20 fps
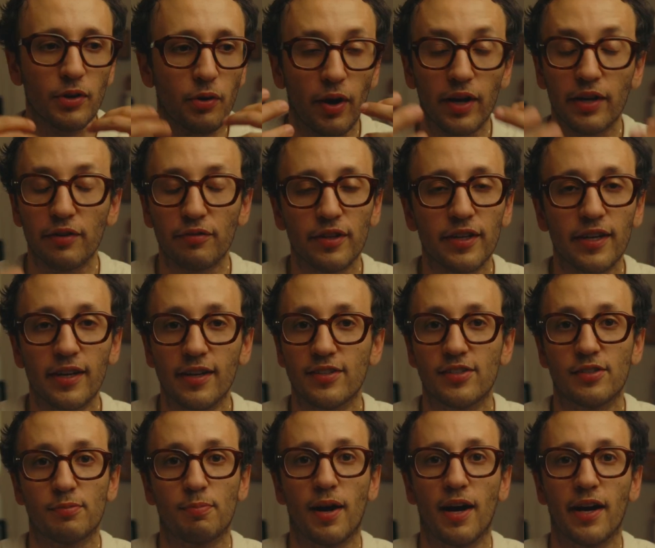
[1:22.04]
creatively
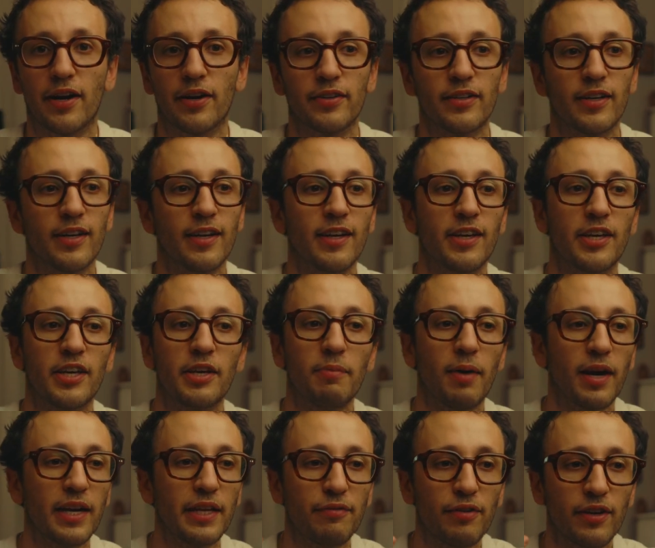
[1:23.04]
inspired. You
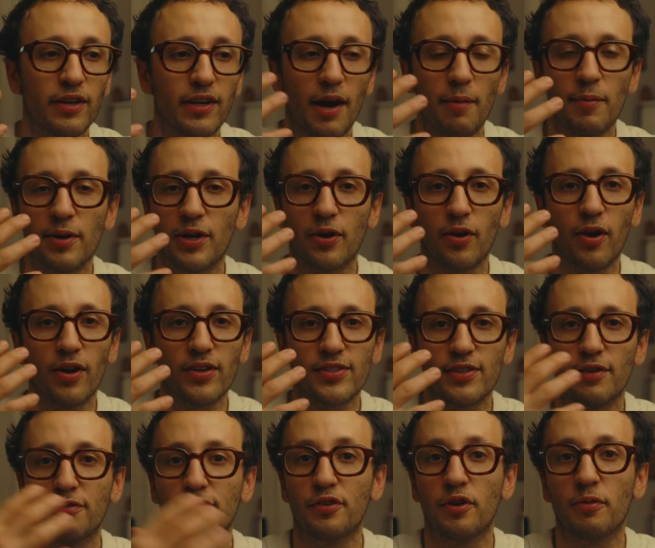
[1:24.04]
might even come across
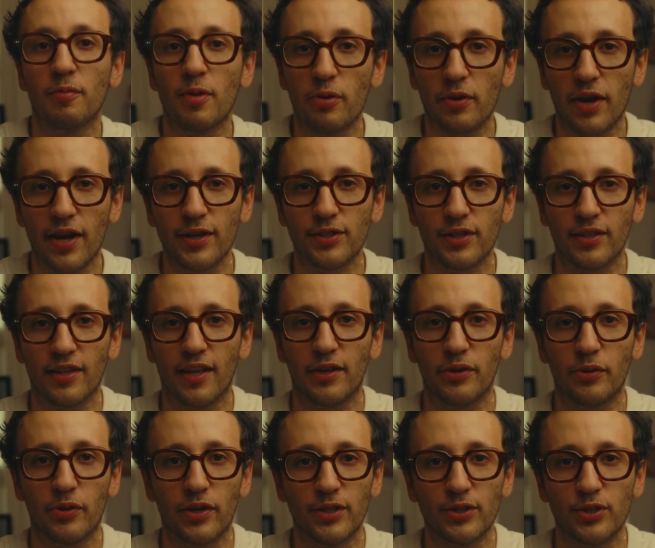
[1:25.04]
a film location that
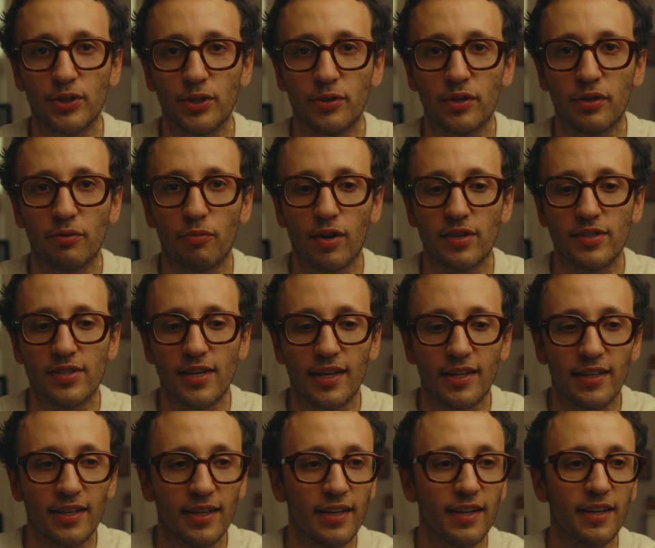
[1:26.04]
you can shoot in one
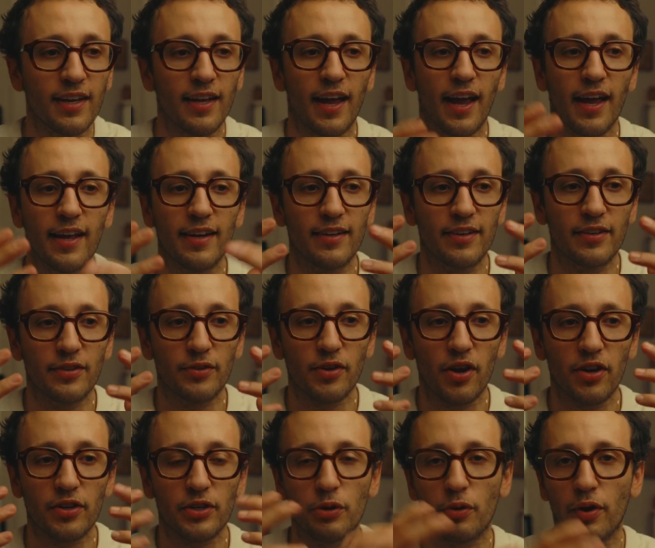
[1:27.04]
day, and you're
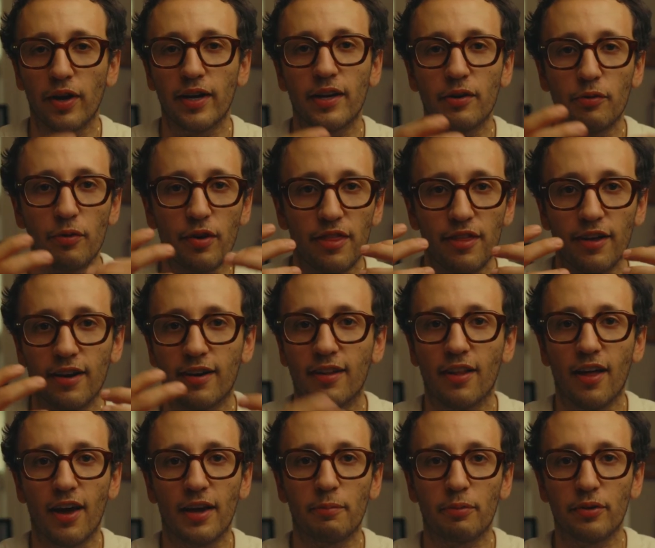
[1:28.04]
not creating with a
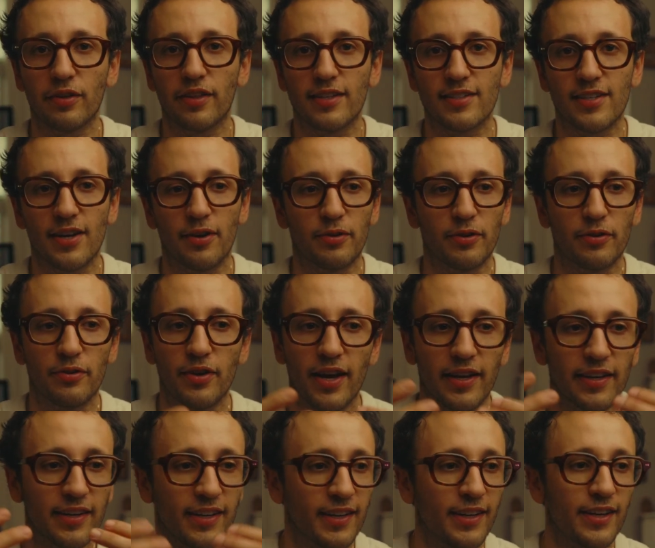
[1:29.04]
client breathing down your
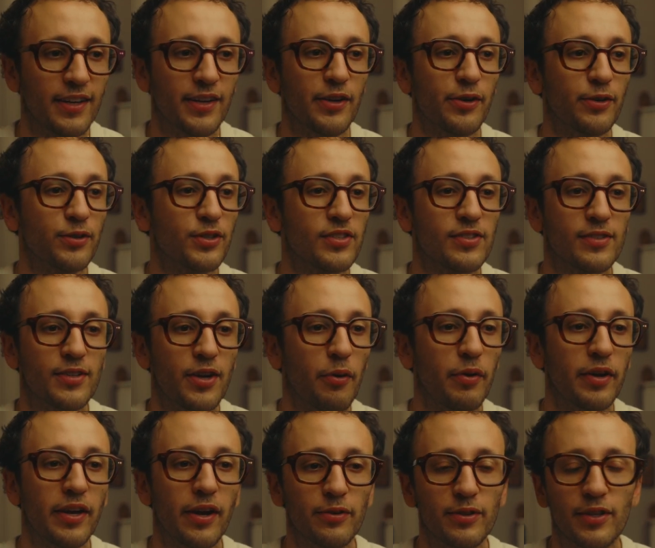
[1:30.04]
neck. You're just
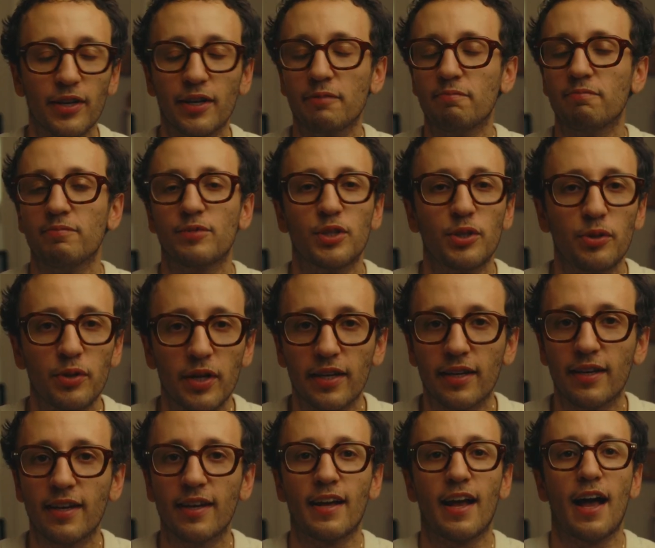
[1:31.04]
going out there,
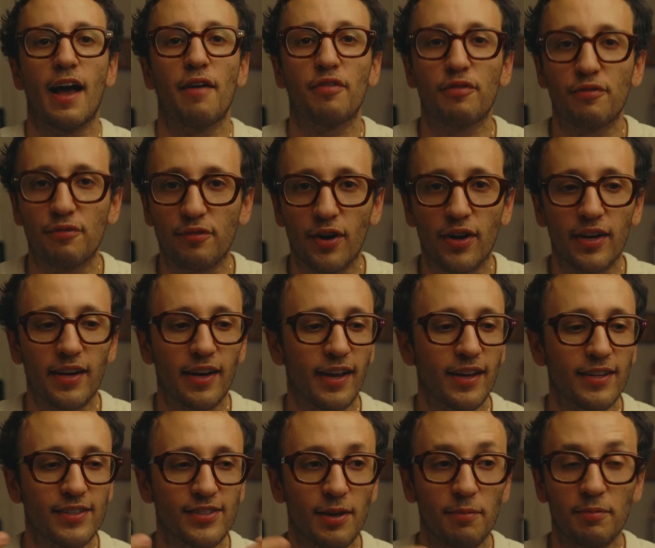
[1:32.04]
shooting, having fun,
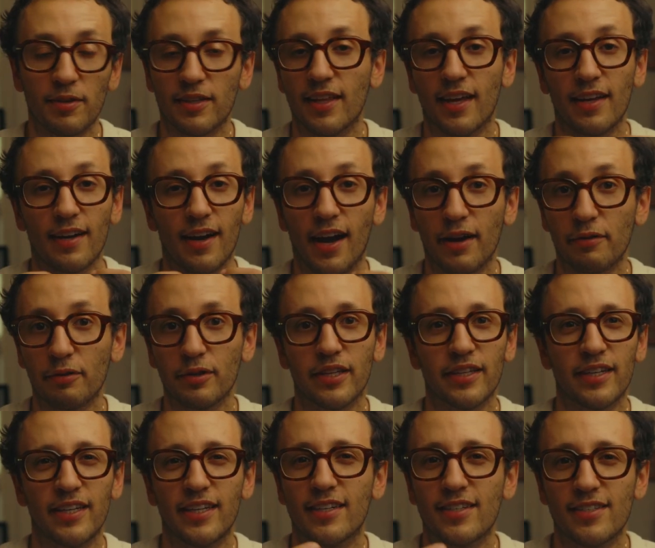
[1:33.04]
and something that I
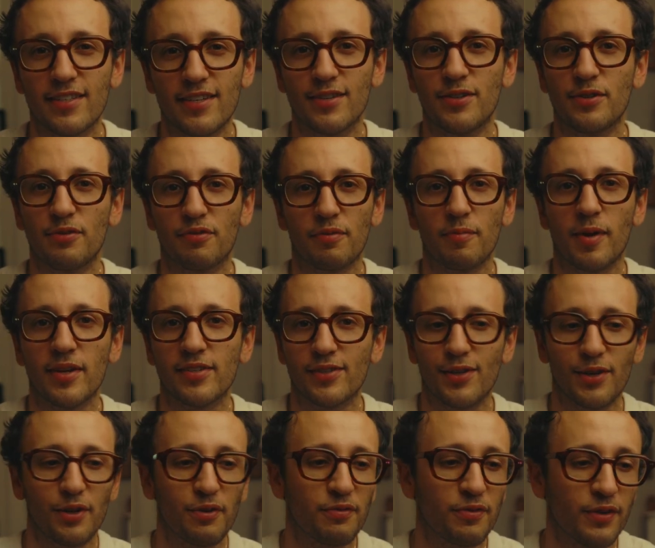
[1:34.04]
really needed to do for
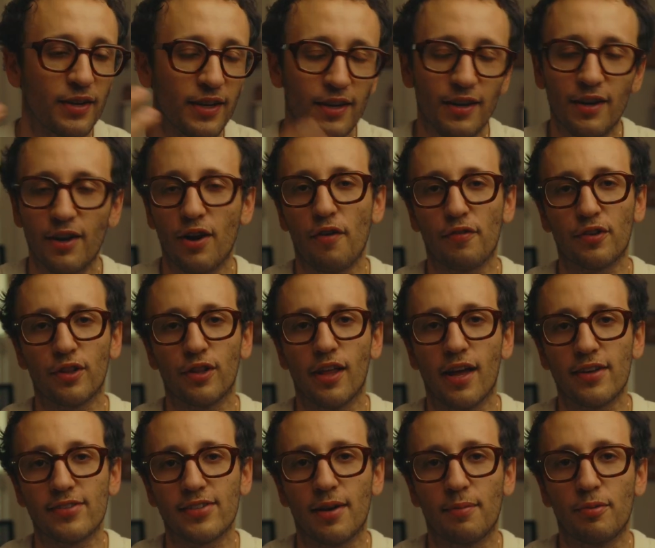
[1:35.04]
myself over the
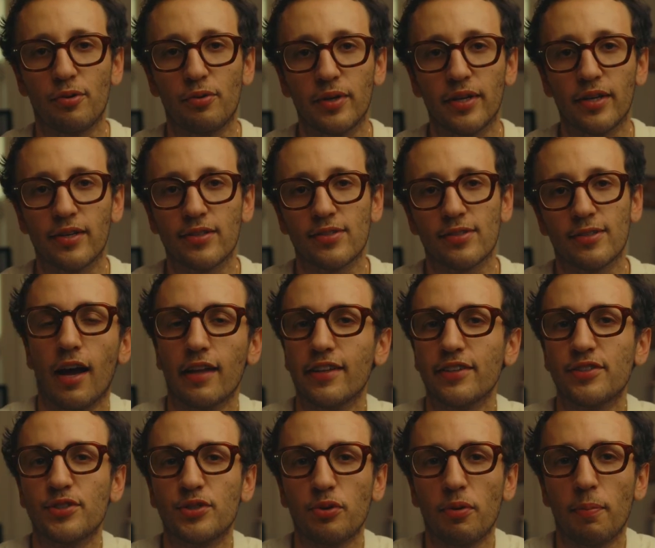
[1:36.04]
last couple weeks. I
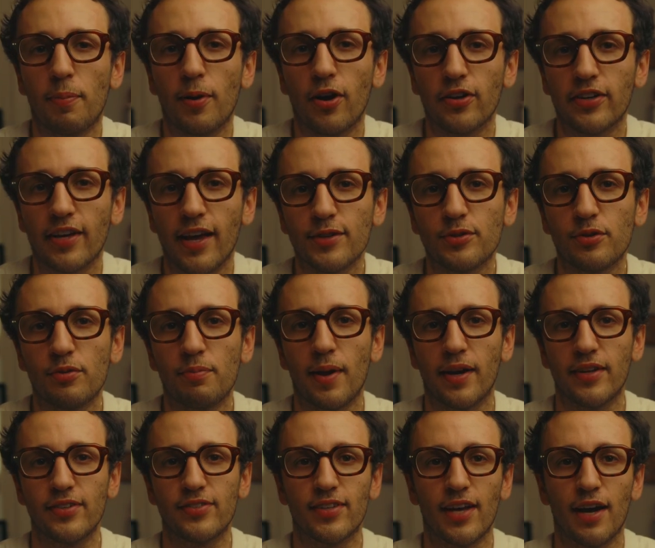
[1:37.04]
listened to a podcast with
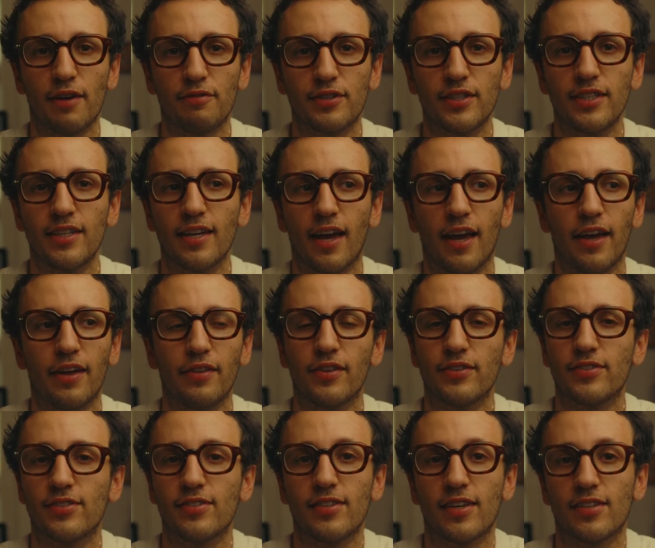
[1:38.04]
Benny Safdie, and
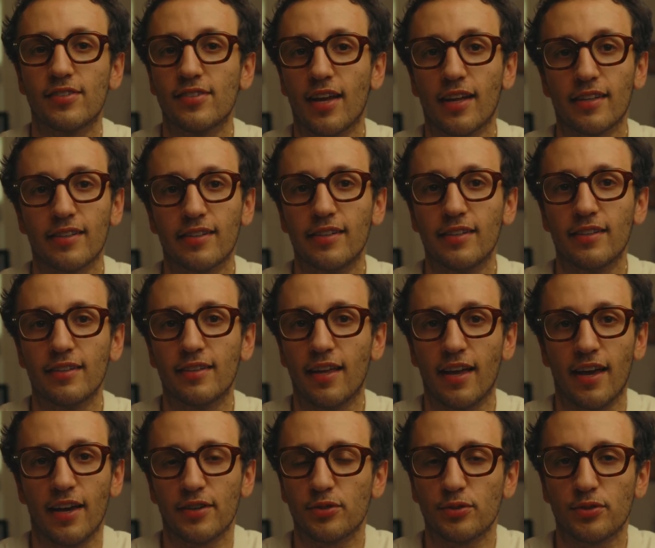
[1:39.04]
this is exactly
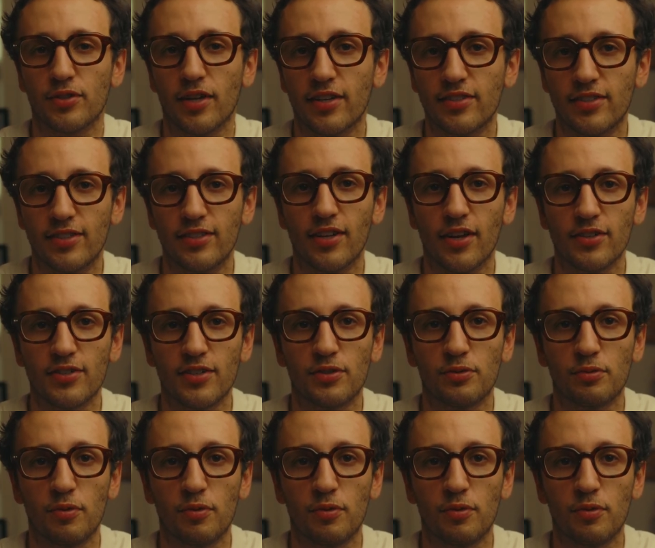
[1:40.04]
the exercise he does as